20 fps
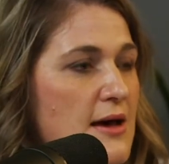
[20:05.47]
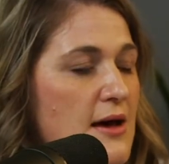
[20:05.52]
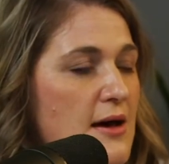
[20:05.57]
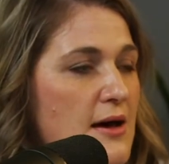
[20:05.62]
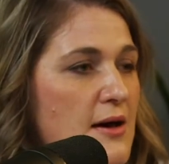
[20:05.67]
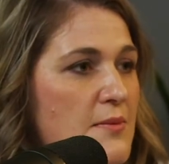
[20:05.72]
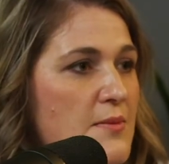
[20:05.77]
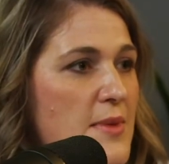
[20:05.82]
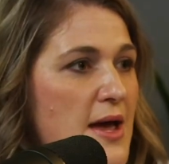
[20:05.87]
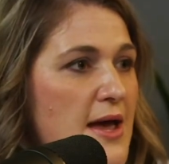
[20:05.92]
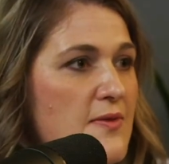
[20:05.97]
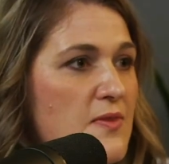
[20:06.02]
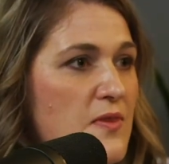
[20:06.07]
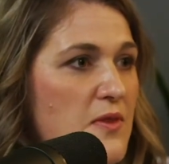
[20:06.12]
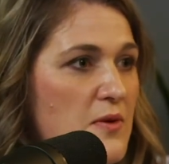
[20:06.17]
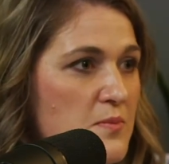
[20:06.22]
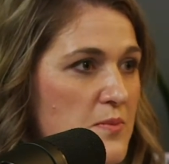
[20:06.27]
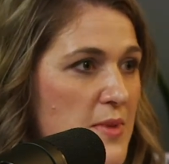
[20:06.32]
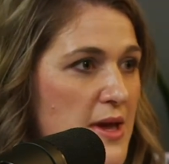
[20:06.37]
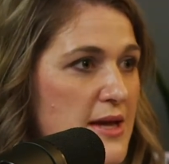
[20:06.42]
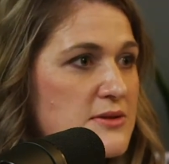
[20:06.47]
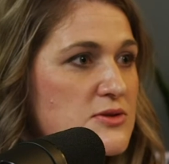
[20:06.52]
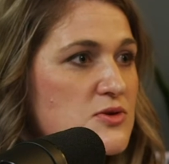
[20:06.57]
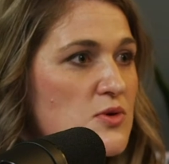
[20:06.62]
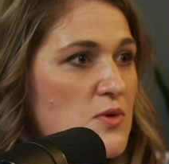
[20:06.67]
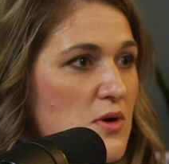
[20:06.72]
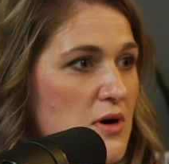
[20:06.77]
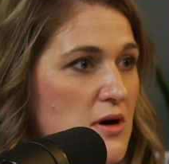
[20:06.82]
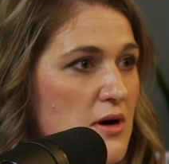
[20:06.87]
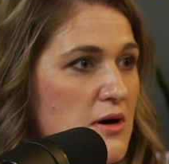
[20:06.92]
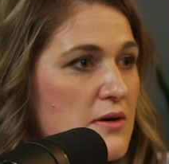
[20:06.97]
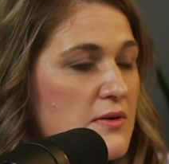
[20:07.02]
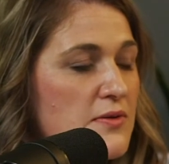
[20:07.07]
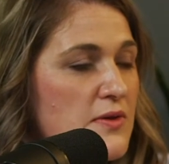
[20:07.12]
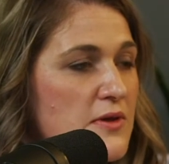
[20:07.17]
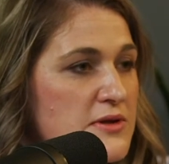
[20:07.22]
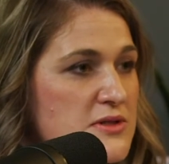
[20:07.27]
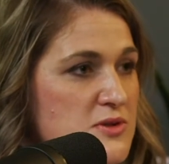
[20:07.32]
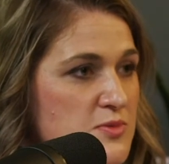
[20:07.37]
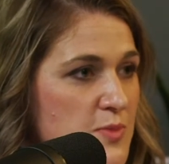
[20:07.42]
And
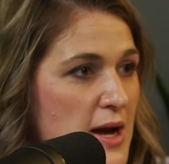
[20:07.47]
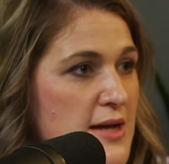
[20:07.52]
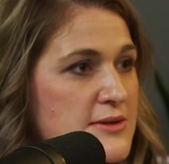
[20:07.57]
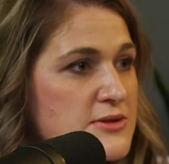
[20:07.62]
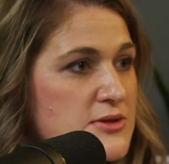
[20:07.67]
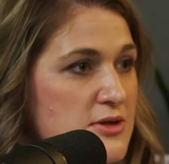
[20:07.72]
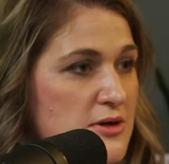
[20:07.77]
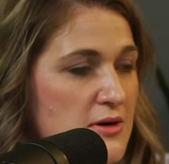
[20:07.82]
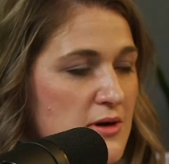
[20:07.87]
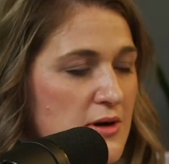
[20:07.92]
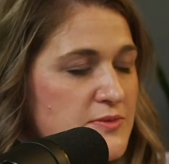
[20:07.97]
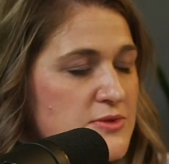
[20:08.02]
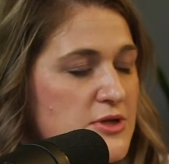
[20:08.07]
the sponsor